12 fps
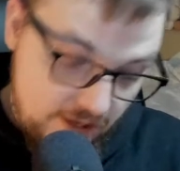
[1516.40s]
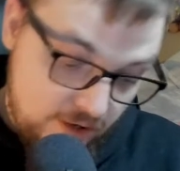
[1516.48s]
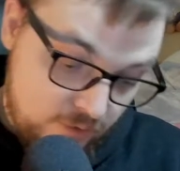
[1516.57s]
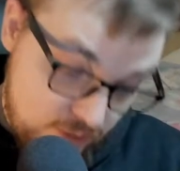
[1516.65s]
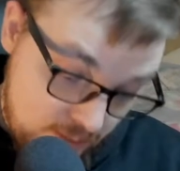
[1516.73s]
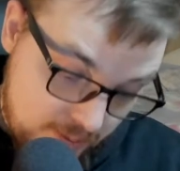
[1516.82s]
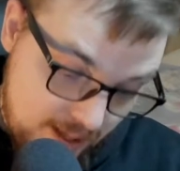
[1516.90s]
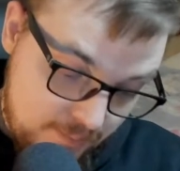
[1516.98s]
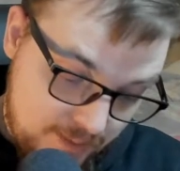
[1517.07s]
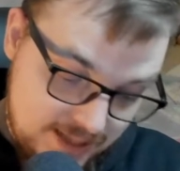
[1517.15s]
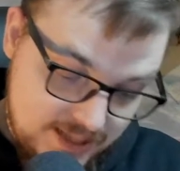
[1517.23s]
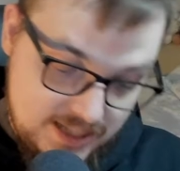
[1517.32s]

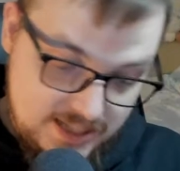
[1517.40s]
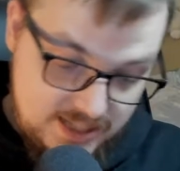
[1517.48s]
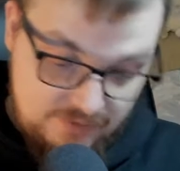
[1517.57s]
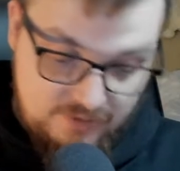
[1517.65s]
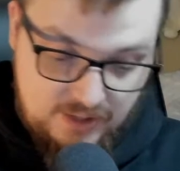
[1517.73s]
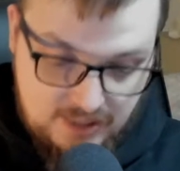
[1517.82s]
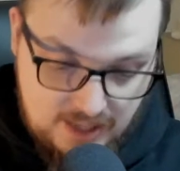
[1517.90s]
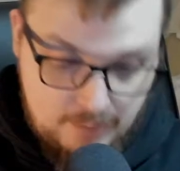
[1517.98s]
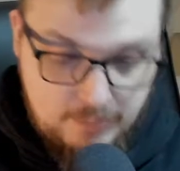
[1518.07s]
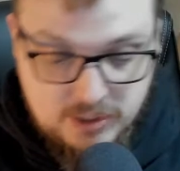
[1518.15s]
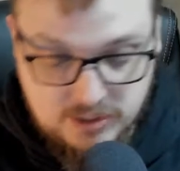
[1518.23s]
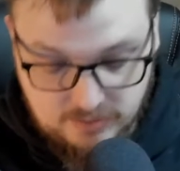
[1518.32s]
replayability is definitely there
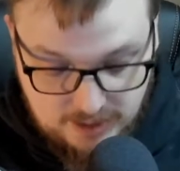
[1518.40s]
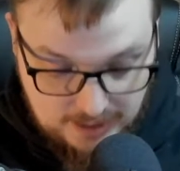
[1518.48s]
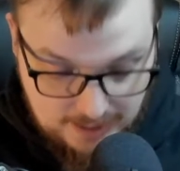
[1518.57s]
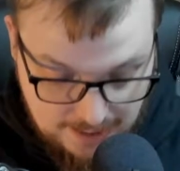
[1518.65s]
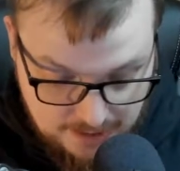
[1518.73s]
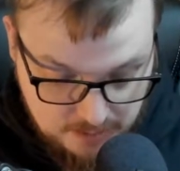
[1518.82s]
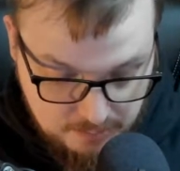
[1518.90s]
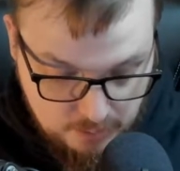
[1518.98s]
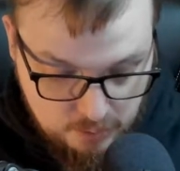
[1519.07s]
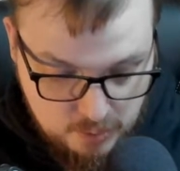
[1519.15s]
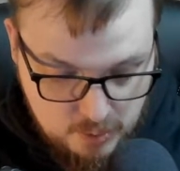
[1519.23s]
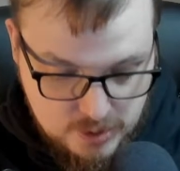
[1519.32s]
because of the
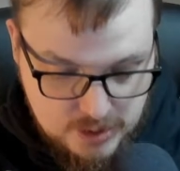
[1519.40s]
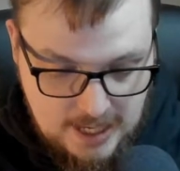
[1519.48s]
collectibles,